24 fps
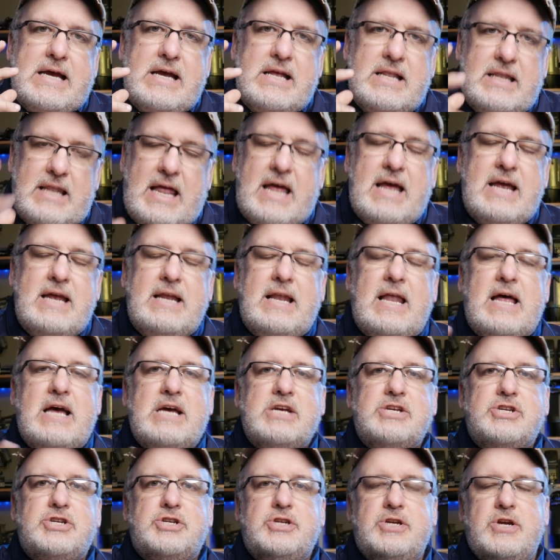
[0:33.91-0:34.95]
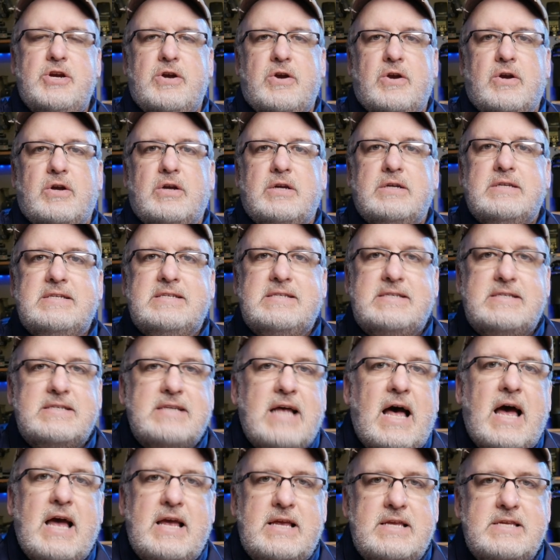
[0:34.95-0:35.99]
Late last year,
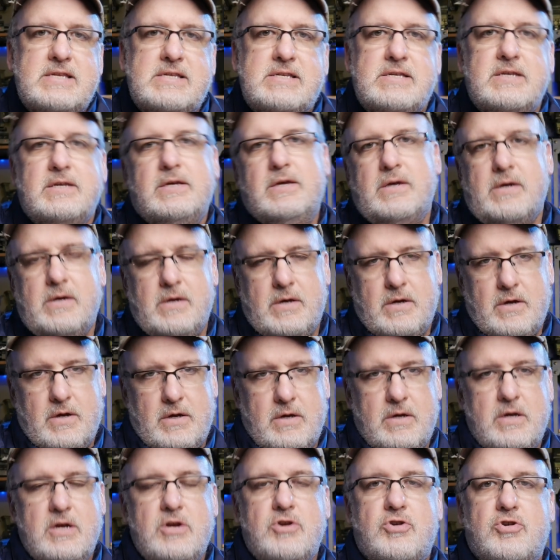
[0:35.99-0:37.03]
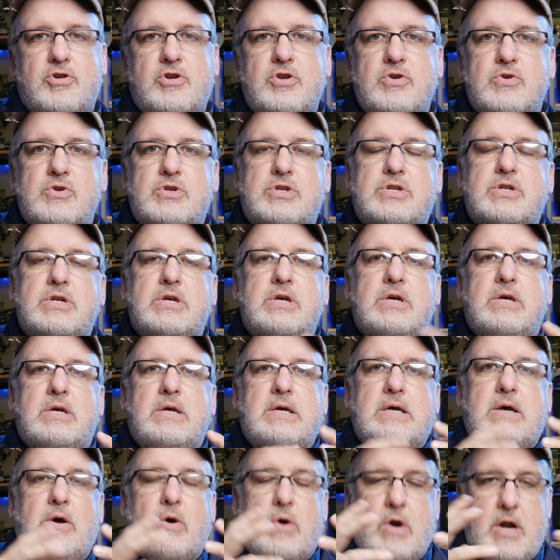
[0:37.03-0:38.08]
Zeiss introduced
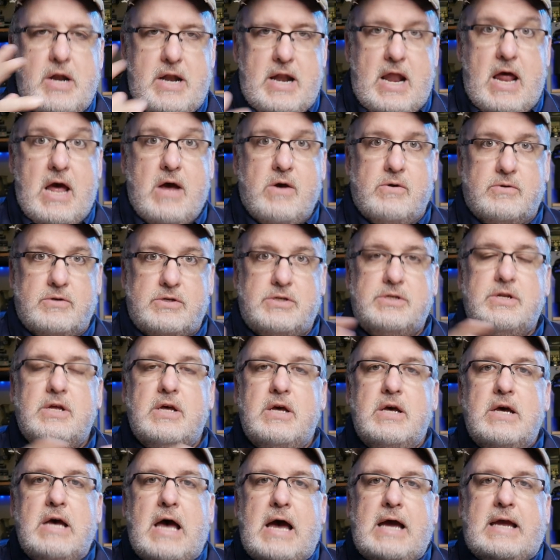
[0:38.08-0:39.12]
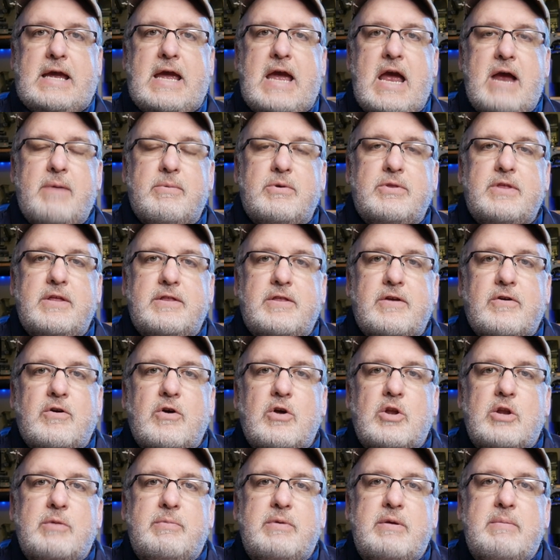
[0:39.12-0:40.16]
or announced a camera that they're
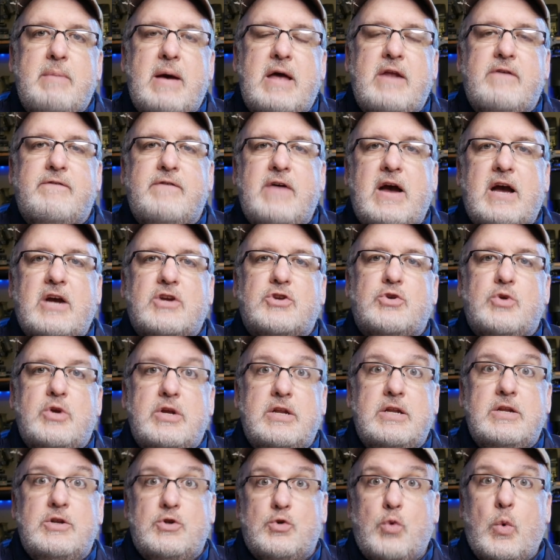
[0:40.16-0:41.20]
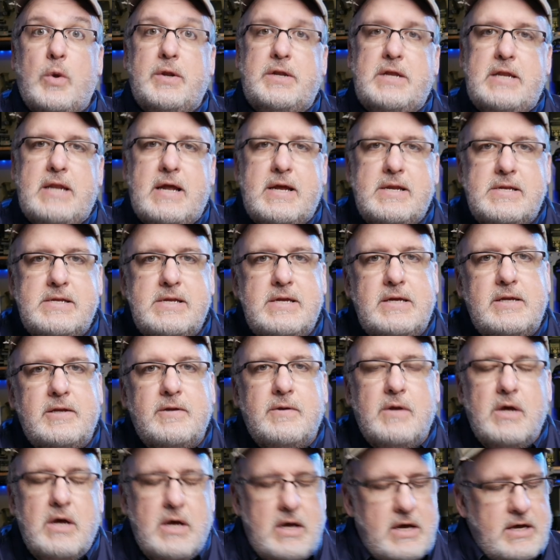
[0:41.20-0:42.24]
going to be manufacturing in 2019.
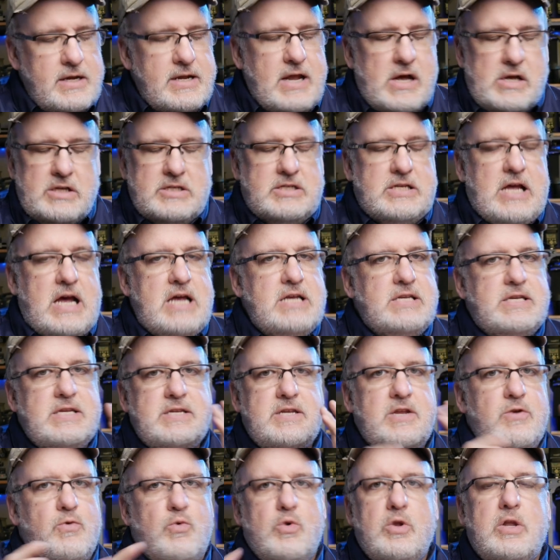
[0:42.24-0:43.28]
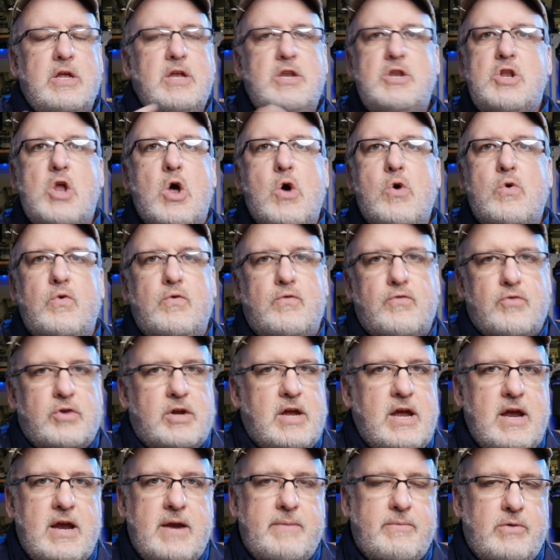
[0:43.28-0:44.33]
Now, Zeiss isn't really known for
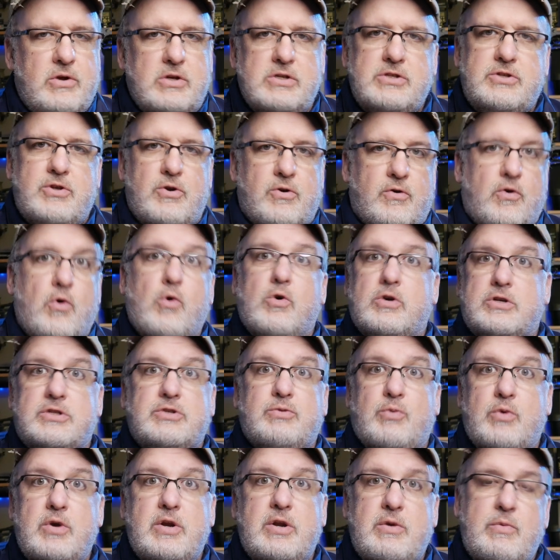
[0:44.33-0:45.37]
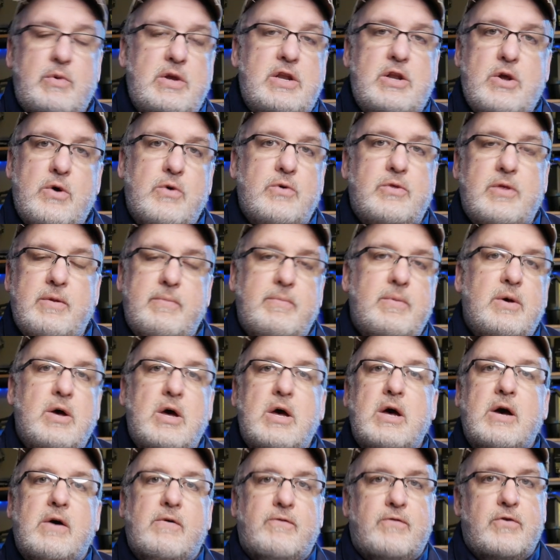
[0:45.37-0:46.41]
cameras. Of course, we know them
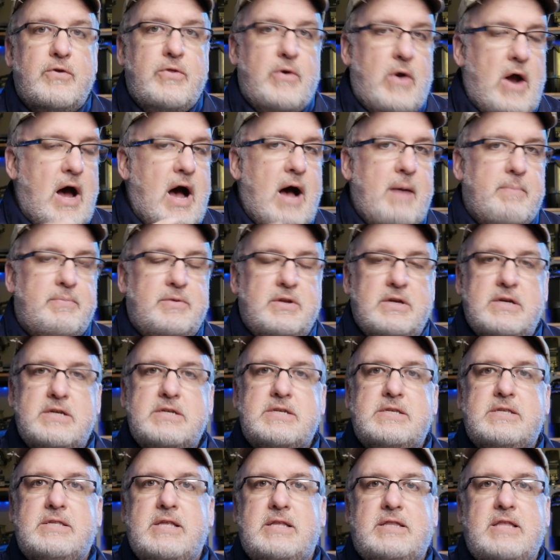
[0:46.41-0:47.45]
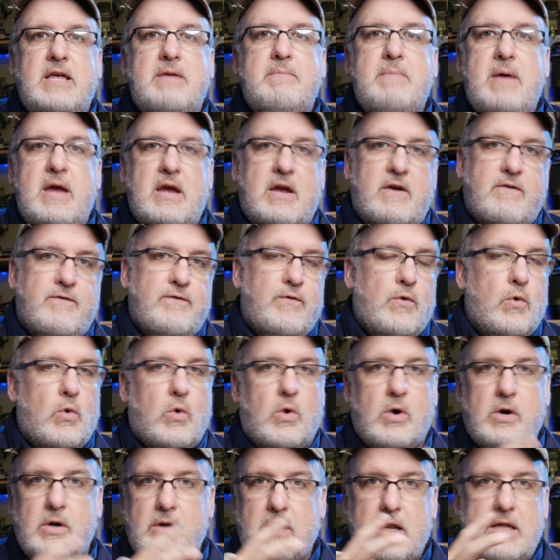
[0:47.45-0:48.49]
for their optics that they make
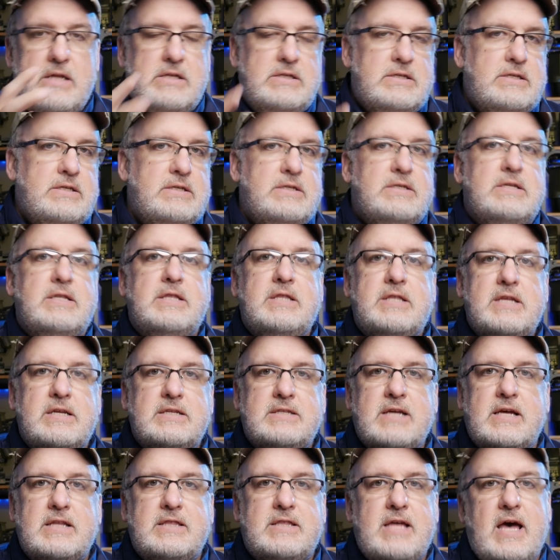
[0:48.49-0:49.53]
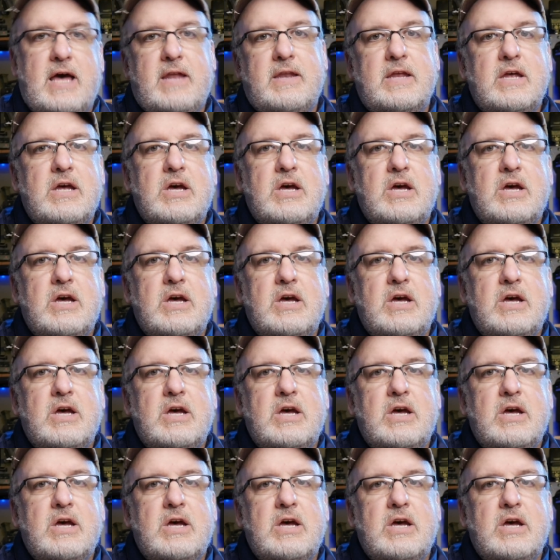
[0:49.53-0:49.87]
for lenses and things like that.